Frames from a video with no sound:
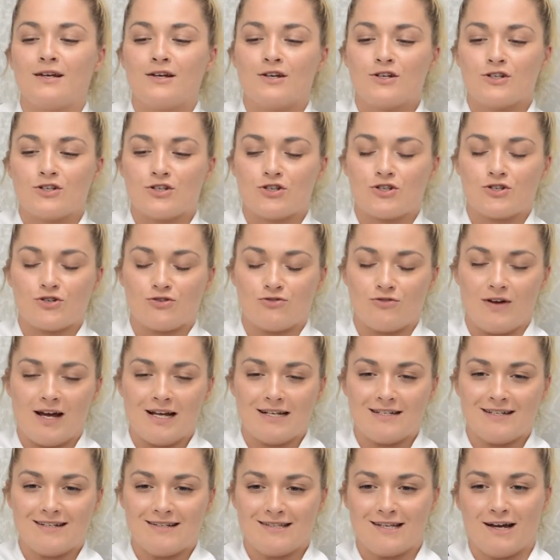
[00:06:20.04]

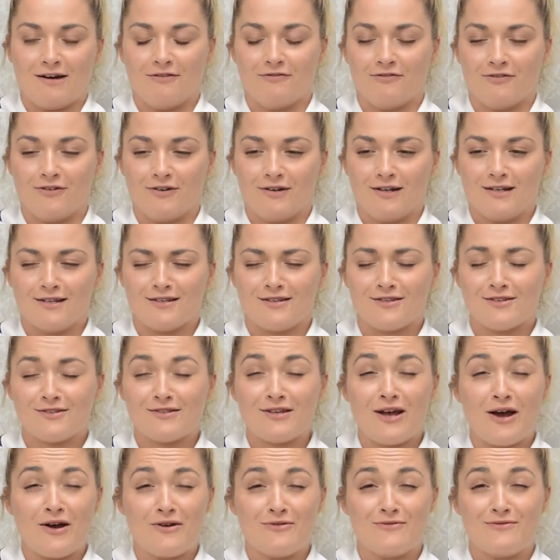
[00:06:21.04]
stretching down through, and it's
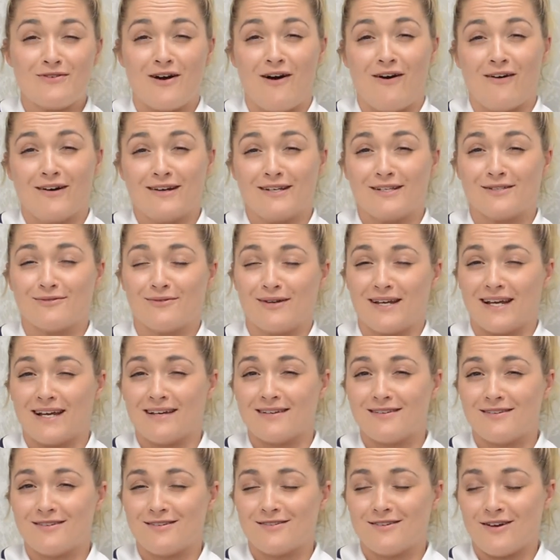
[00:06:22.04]
so nice when it
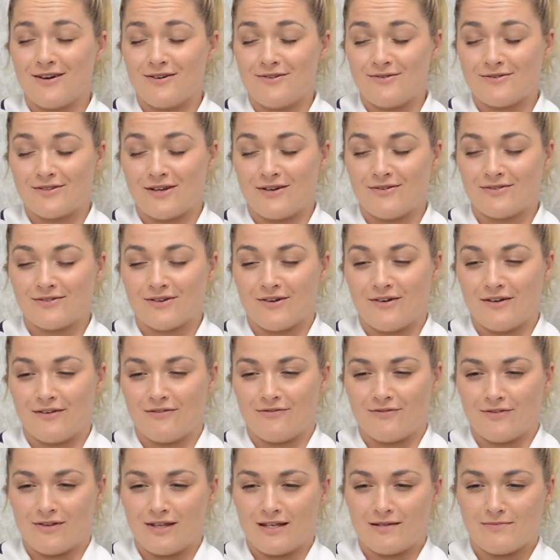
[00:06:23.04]
gets so tight
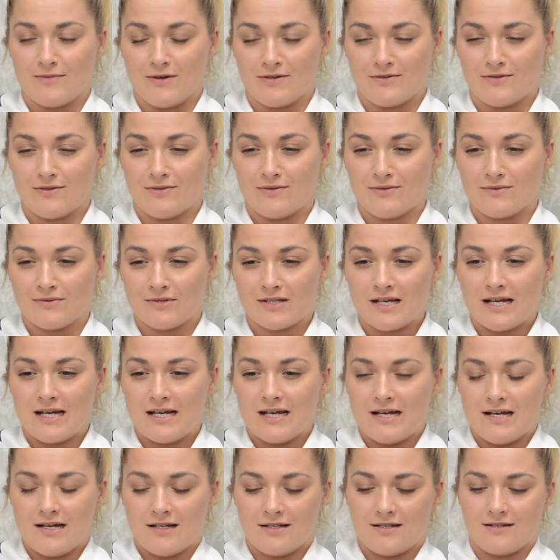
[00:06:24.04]
through these muscles,
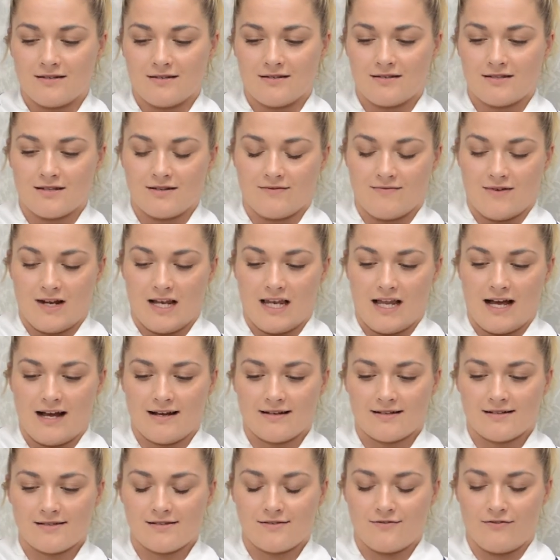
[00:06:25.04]
just to
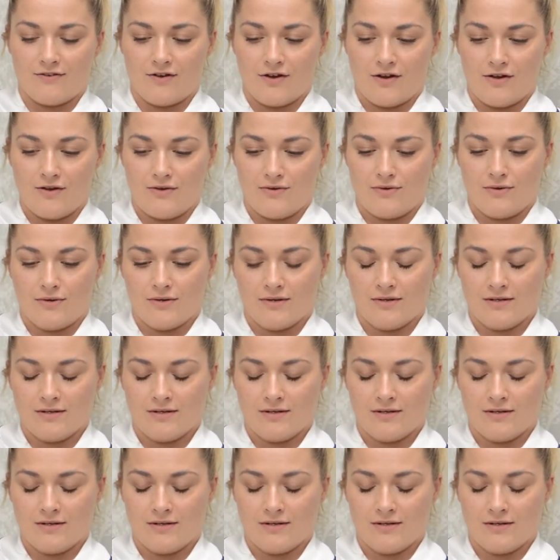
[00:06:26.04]
relax through.